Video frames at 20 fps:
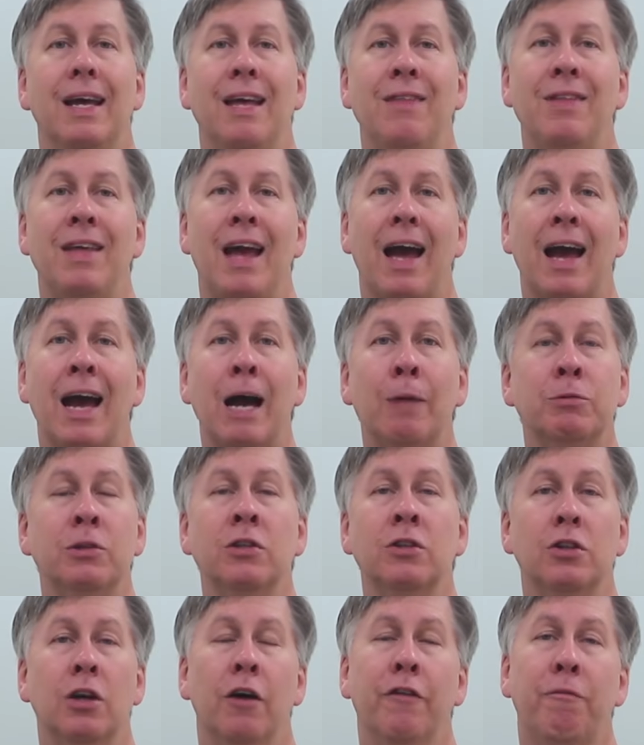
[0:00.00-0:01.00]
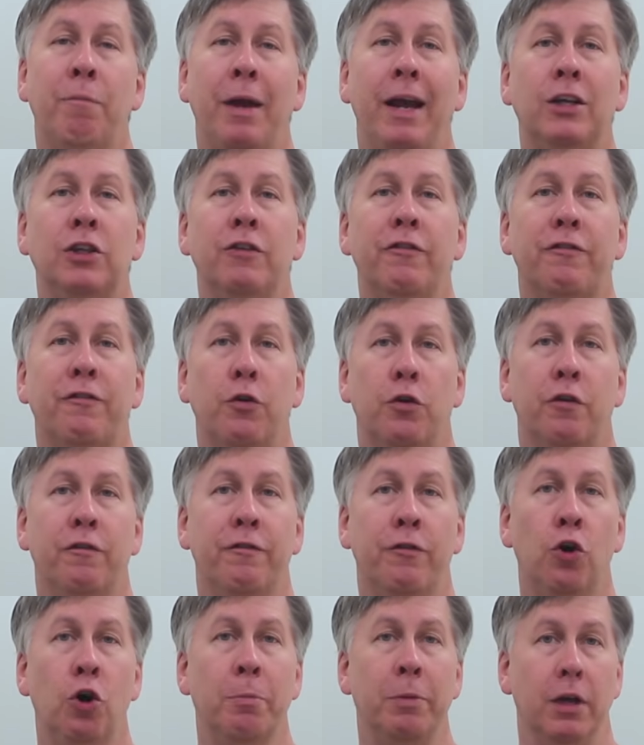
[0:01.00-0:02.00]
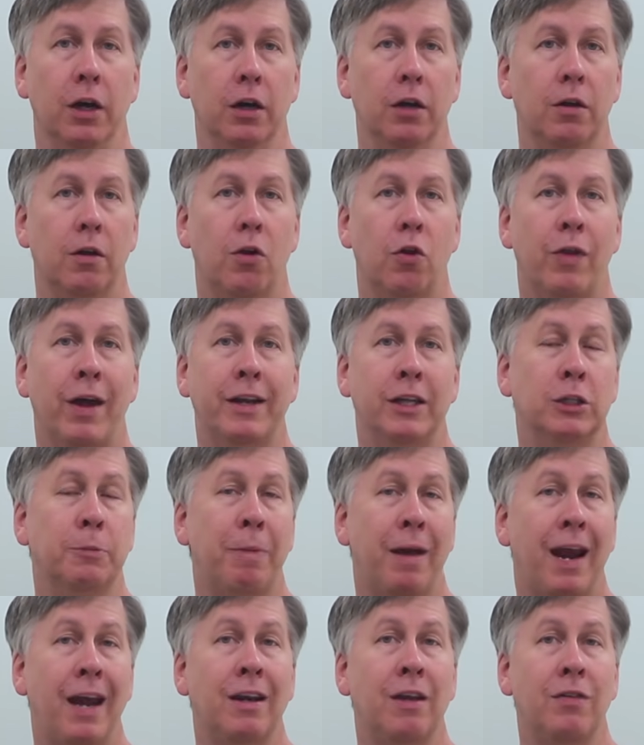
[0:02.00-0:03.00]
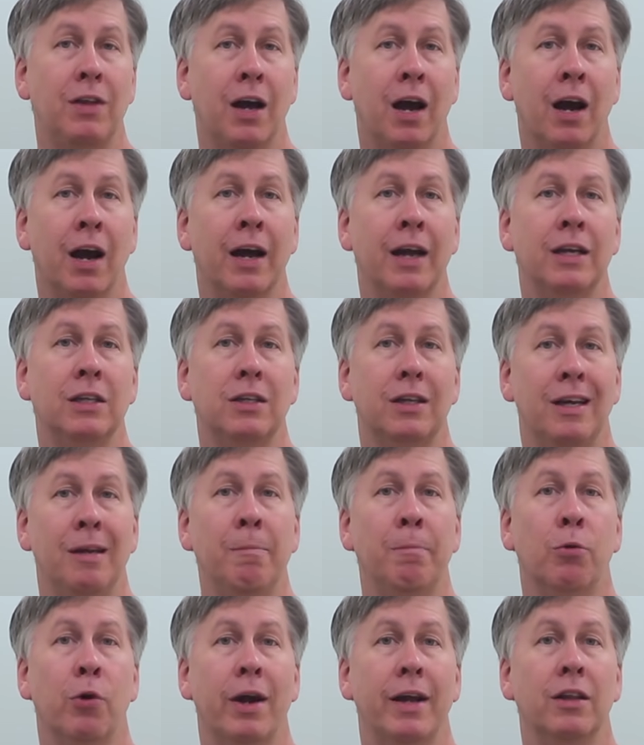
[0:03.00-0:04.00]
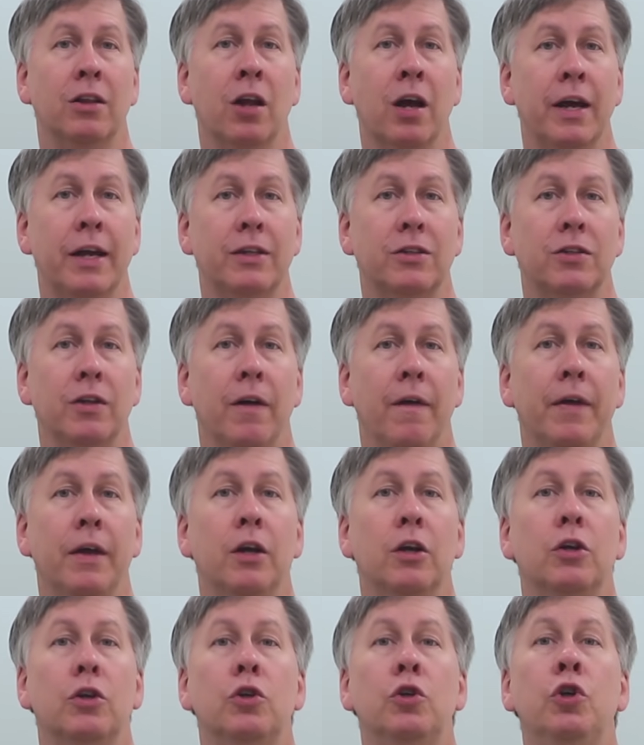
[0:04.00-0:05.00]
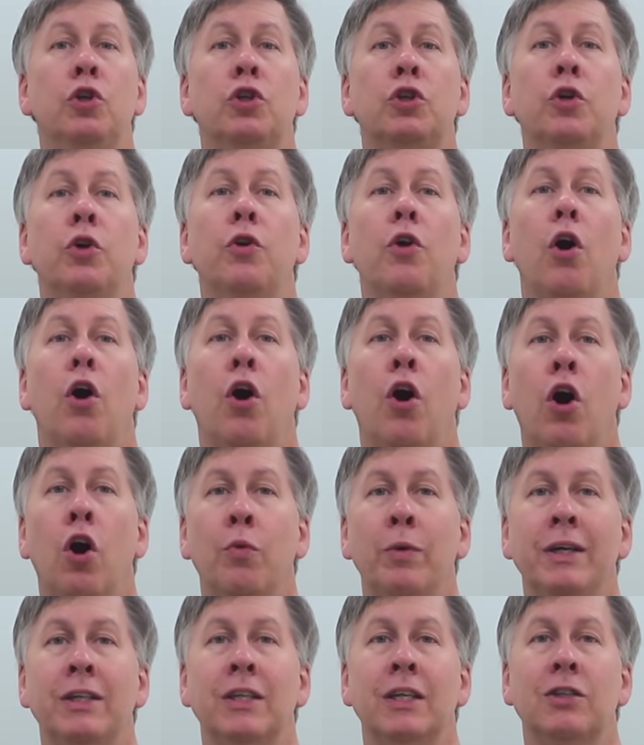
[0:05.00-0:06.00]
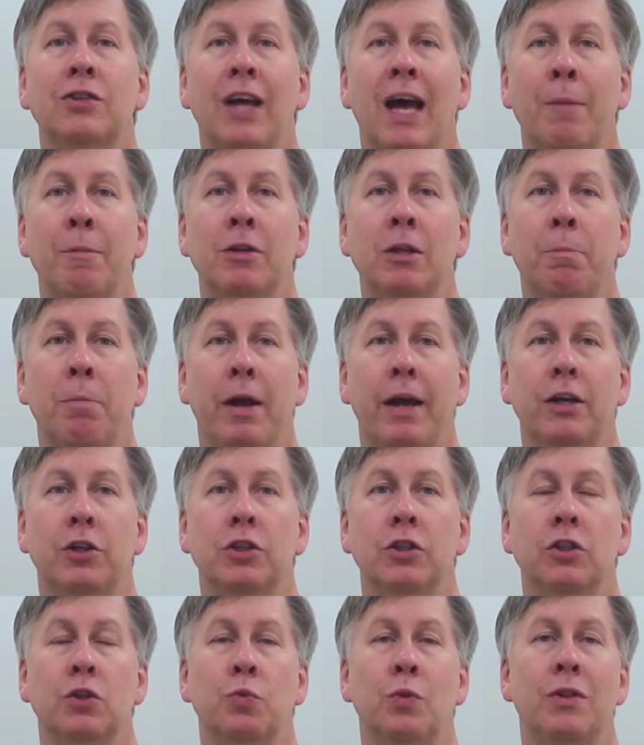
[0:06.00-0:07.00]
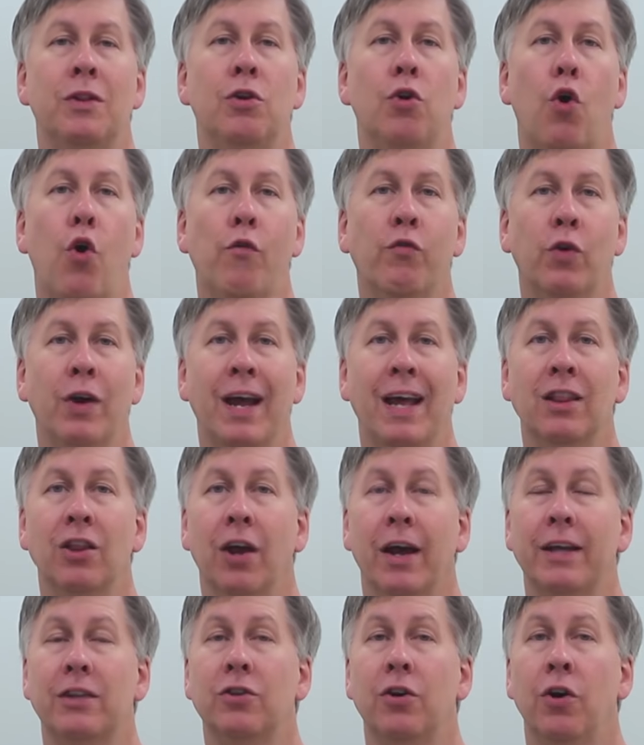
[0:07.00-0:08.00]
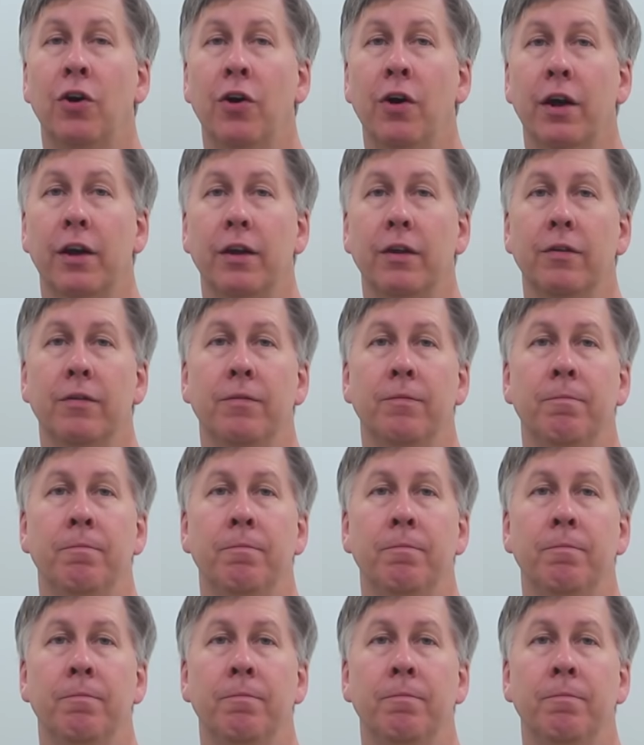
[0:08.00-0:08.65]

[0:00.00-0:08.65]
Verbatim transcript: In the absence of patient photophobia, that is pain in the eyes in bright light, you should always examine the patient with the overhead light on